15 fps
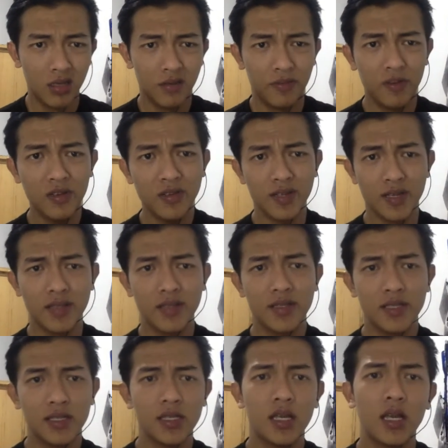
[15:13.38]

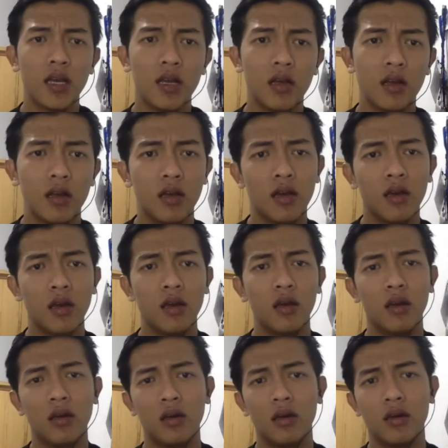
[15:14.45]
Process
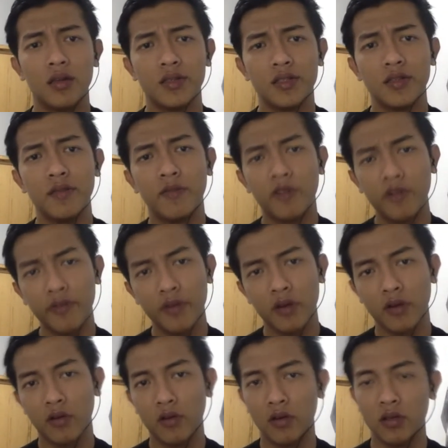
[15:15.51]
is improve your
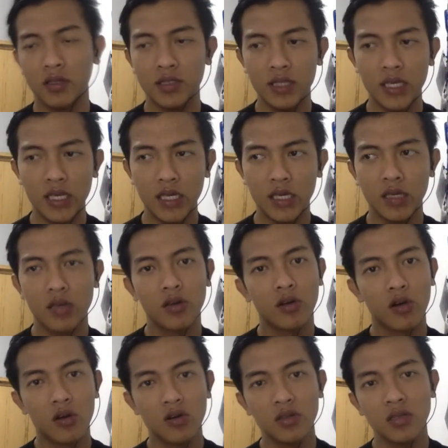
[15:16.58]
quality,
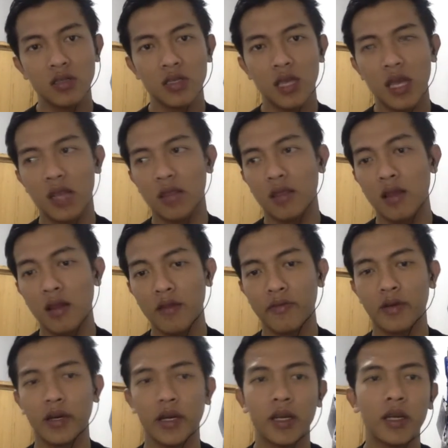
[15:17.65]
cost, and
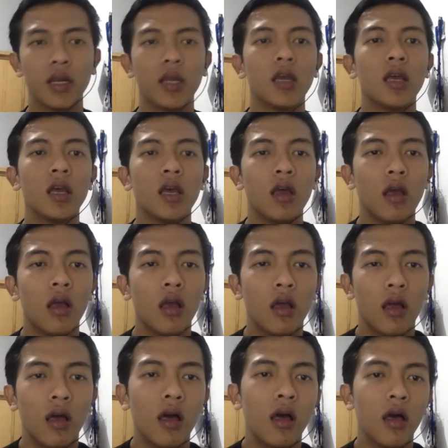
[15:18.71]
delivery.
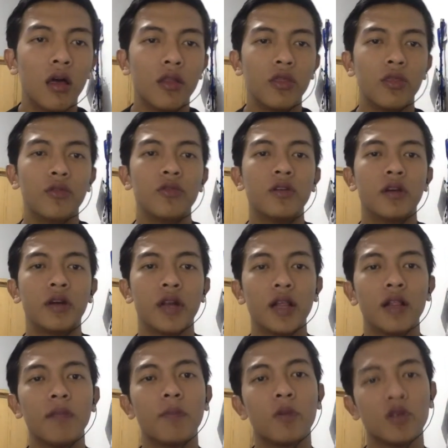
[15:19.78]
Do the
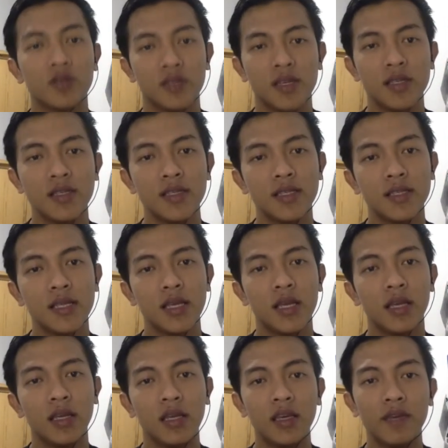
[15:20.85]
real process,
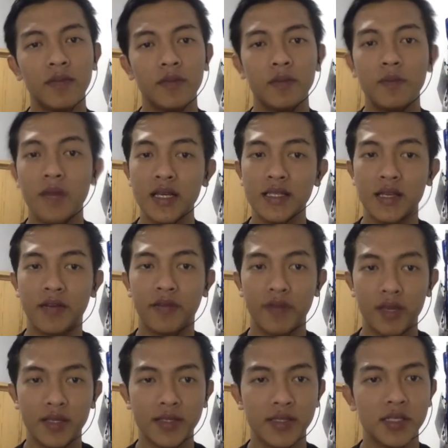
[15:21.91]
give the best
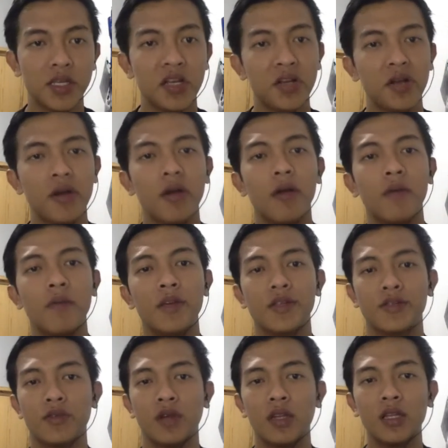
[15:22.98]
service, best
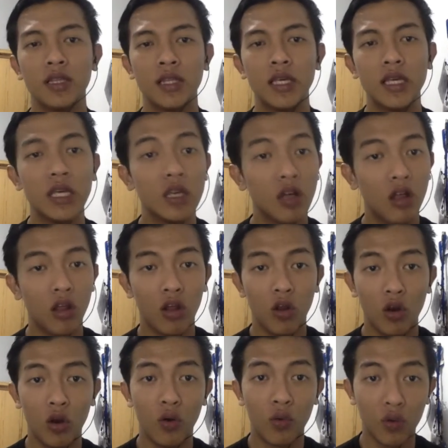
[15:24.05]
quality,
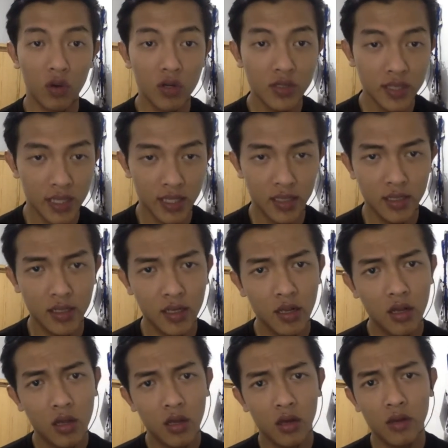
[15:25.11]
low cost, and
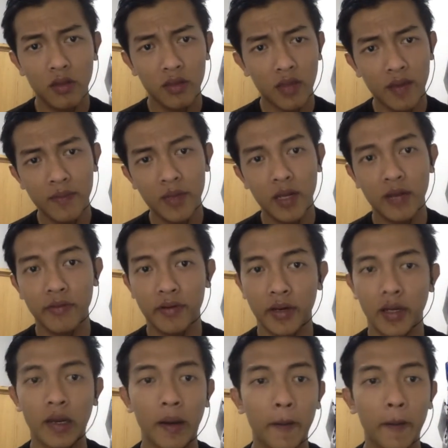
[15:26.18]
on-time delivery.